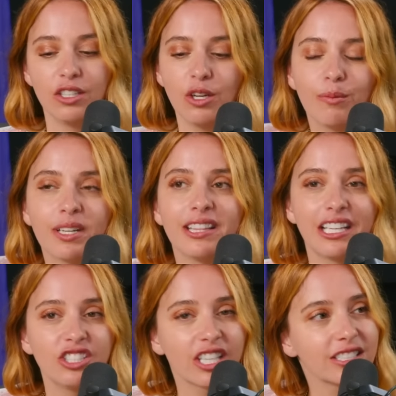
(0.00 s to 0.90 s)
No, but that
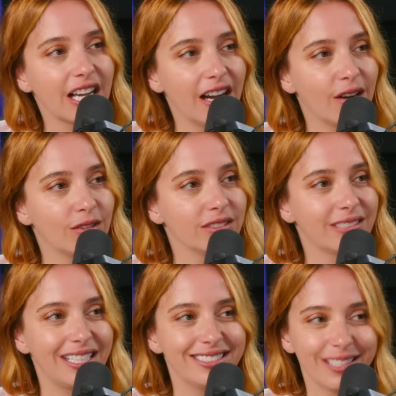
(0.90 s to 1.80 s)
checks out.
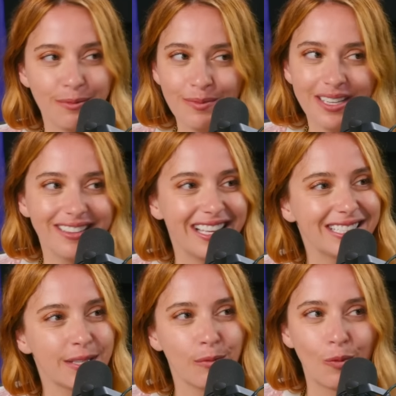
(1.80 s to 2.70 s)
That's some
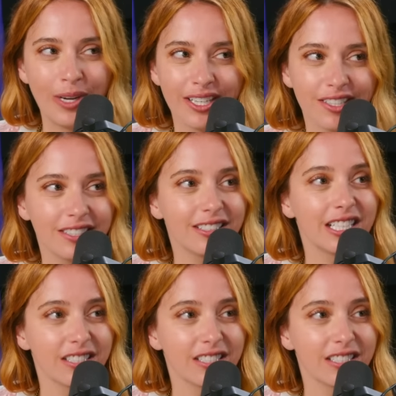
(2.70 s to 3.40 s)
weird, that's